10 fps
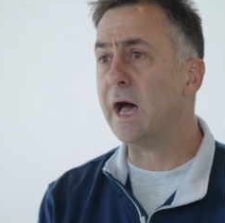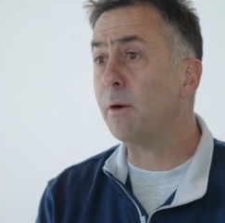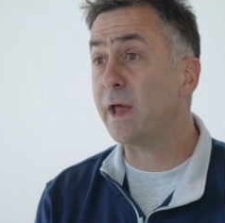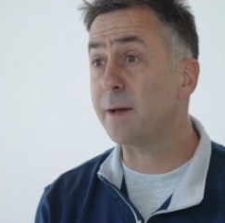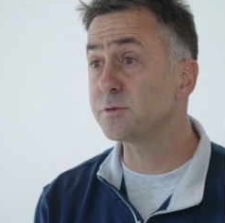I
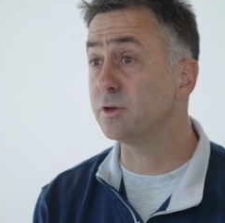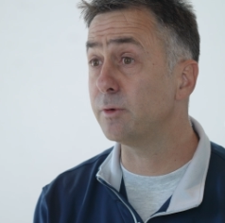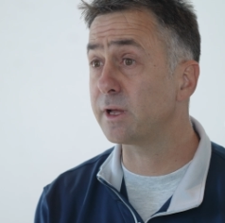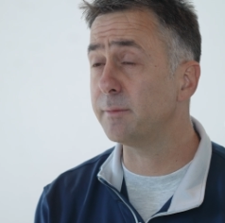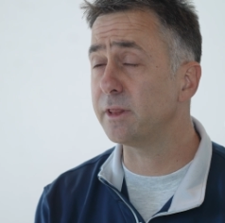would absolutely
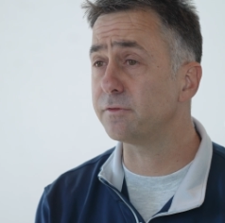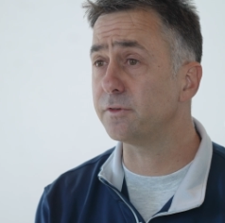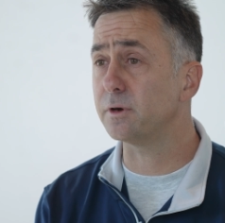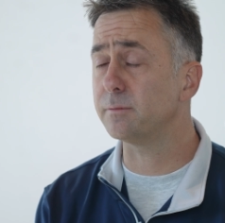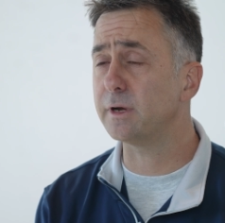recommend the
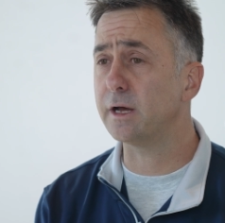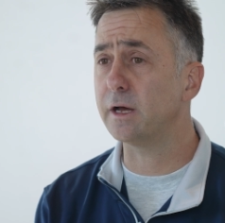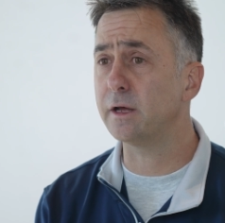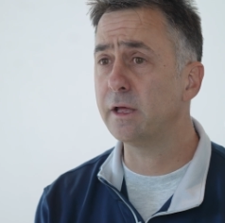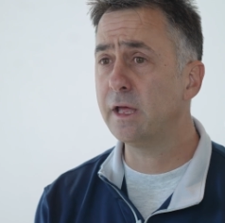firm.
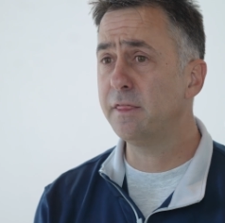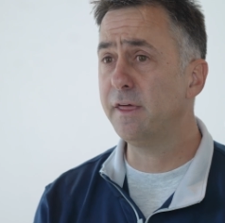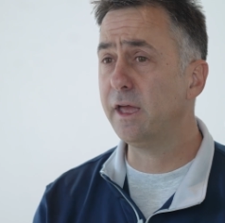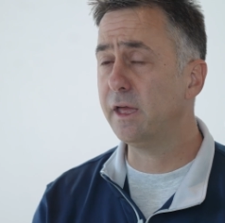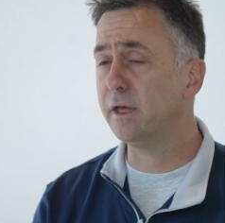
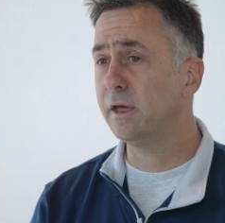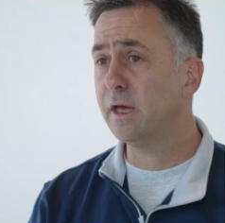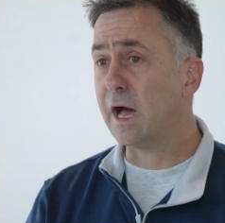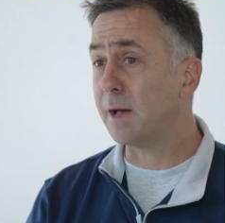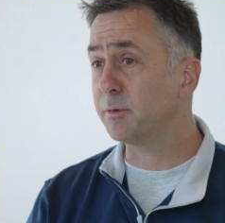They,
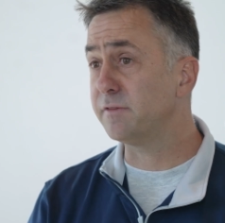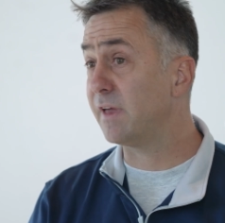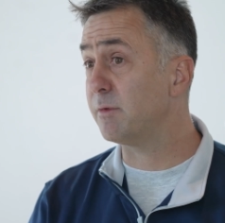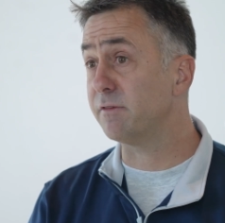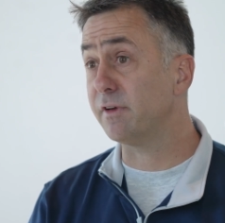I believe,
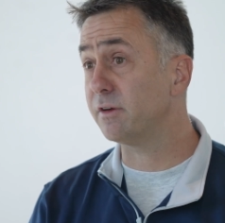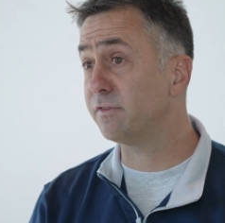gave me a very